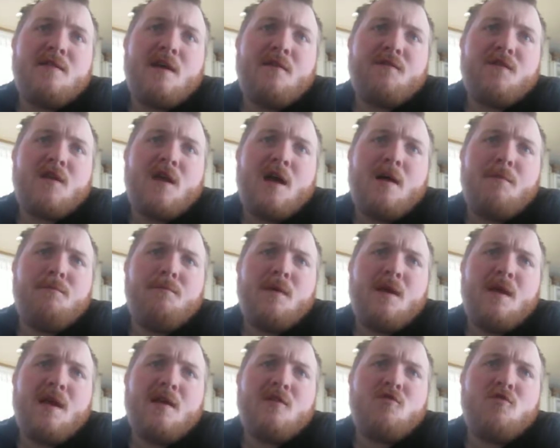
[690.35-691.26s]
South
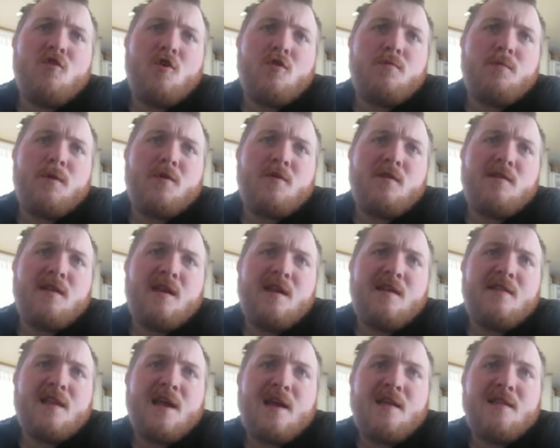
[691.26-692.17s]
Cobb has no sprinklers,
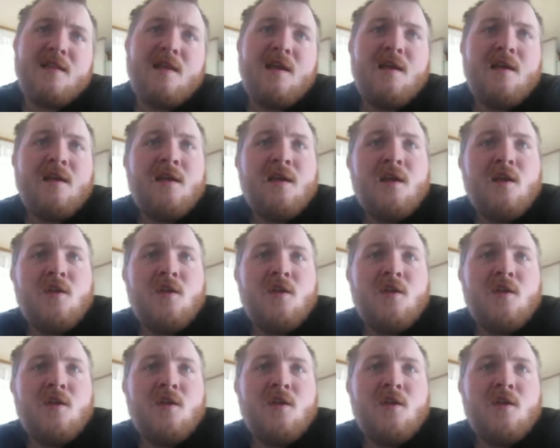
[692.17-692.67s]
he said.